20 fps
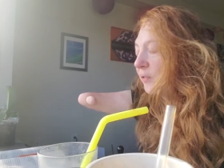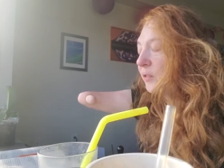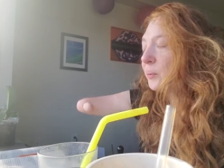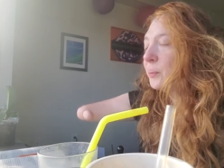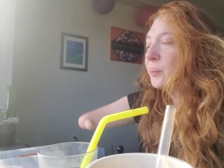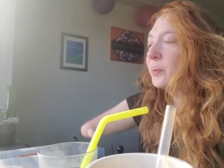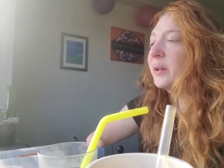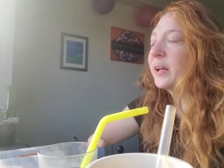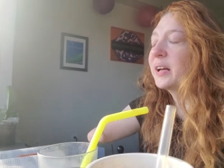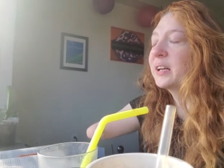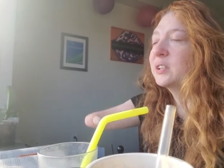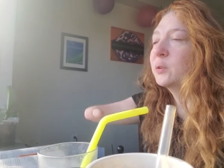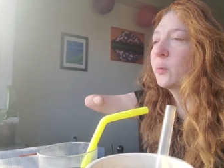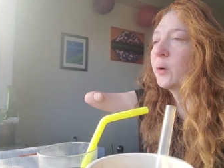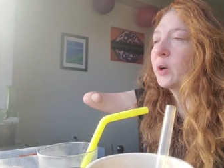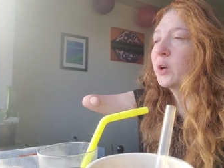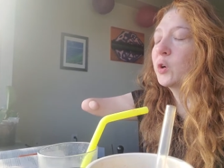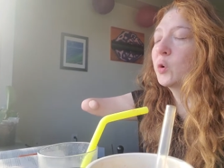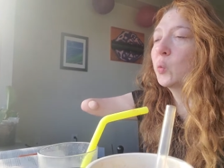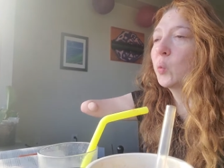of the place
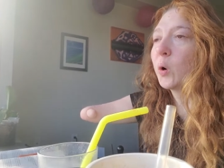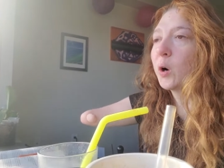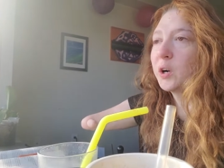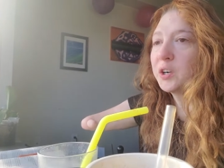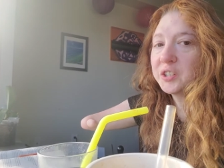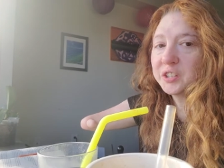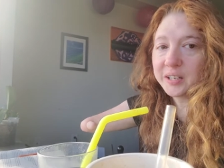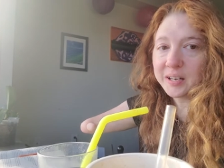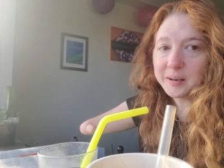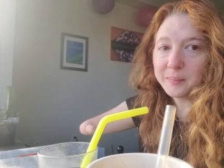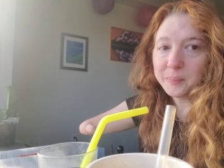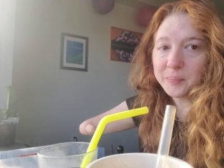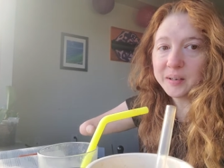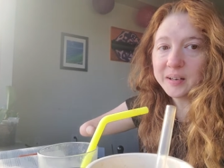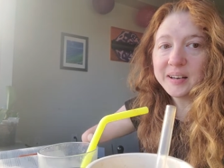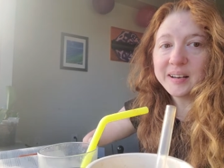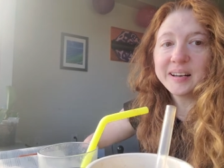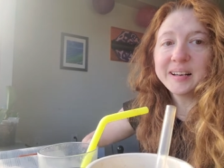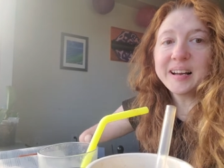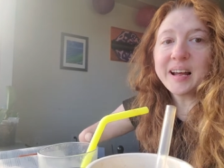where you worship.
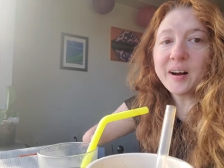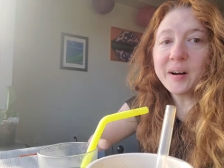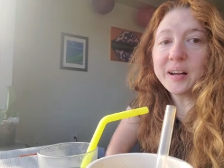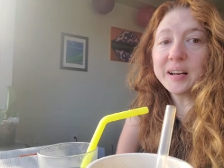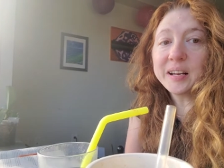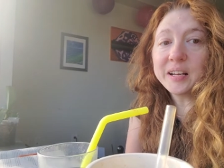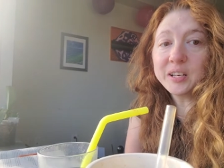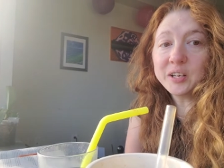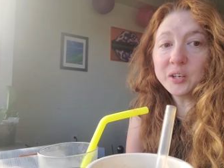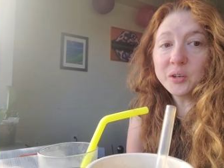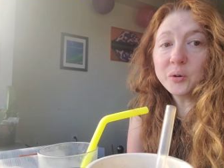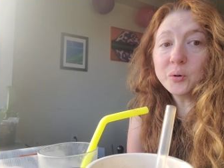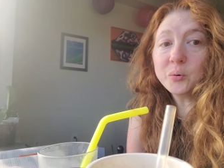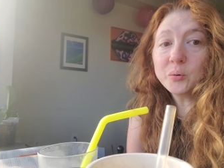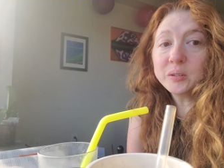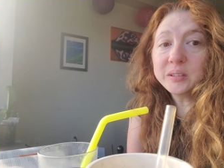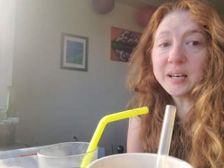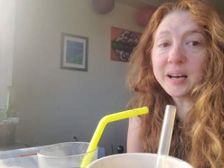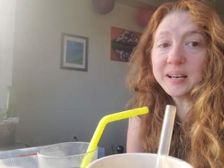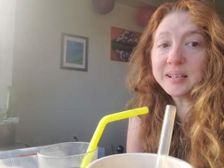Now, in a
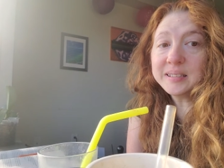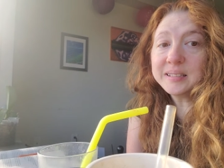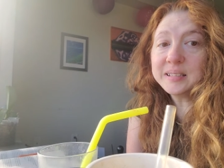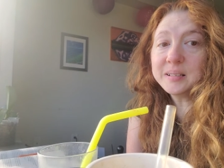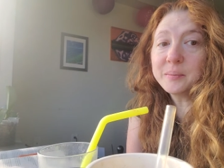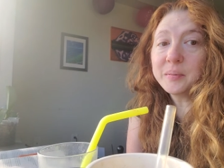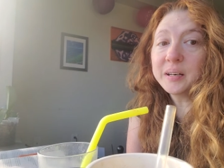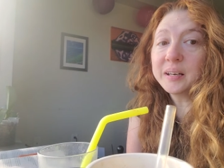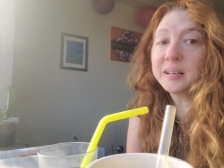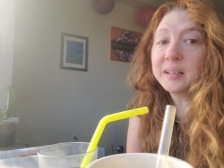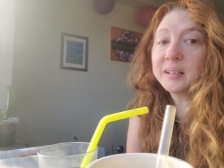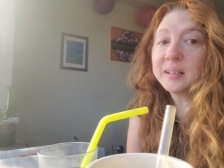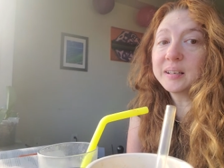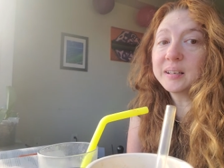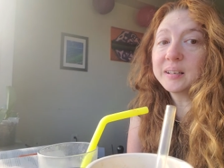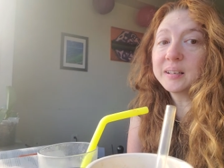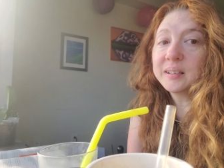New Testament,